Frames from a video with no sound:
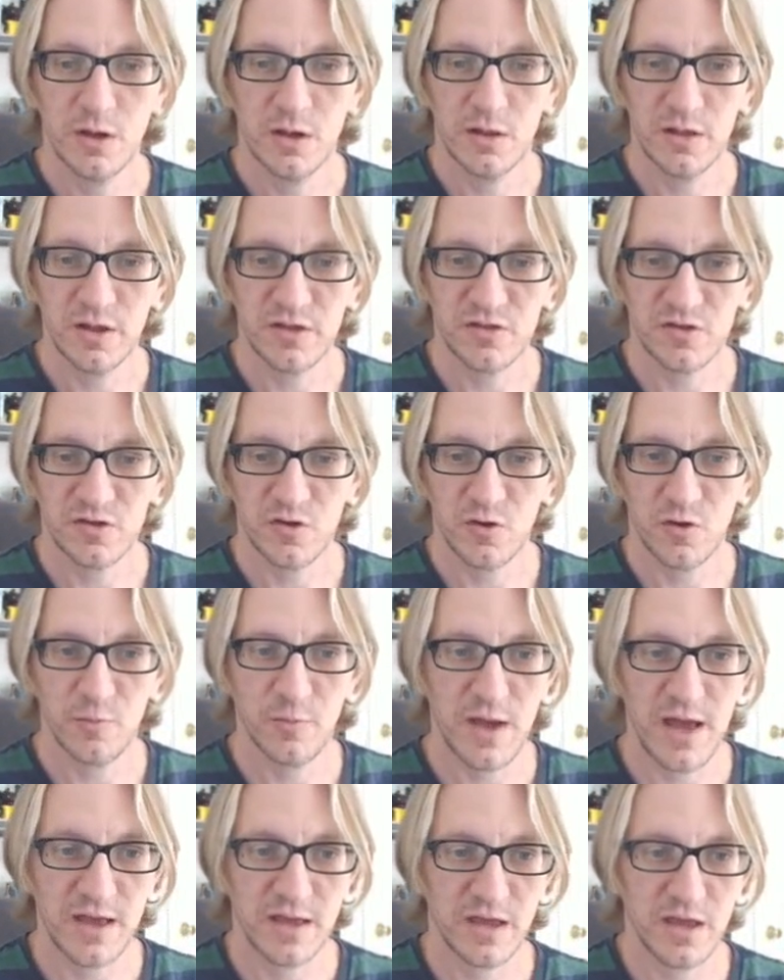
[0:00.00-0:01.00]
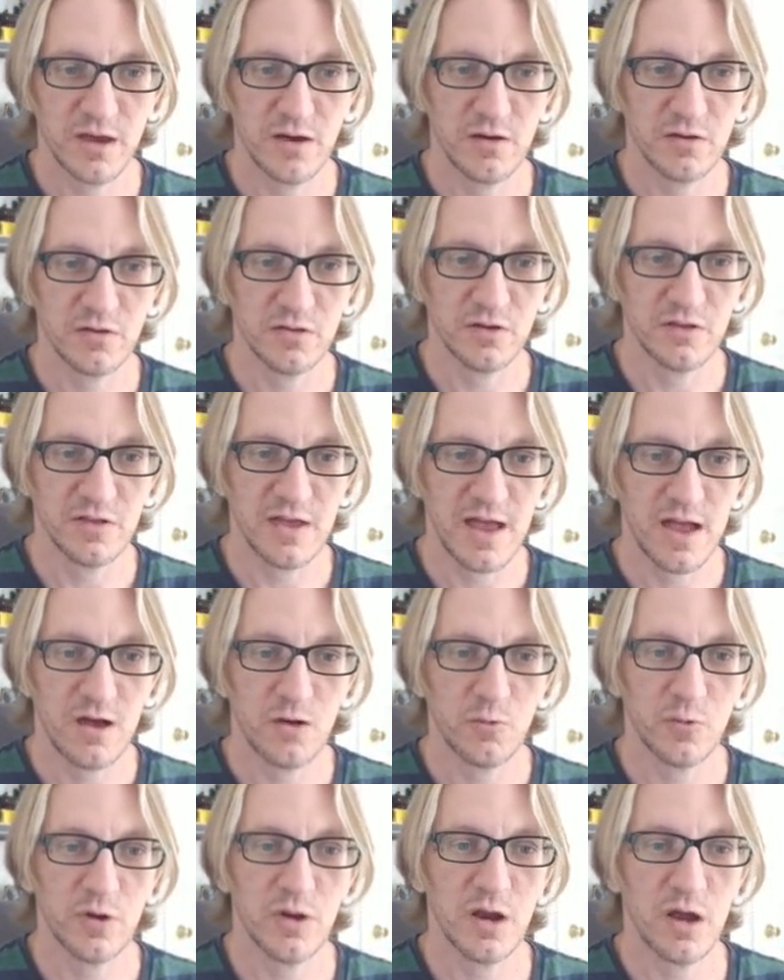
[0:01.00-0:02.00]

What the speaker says: let's go back here in the down one.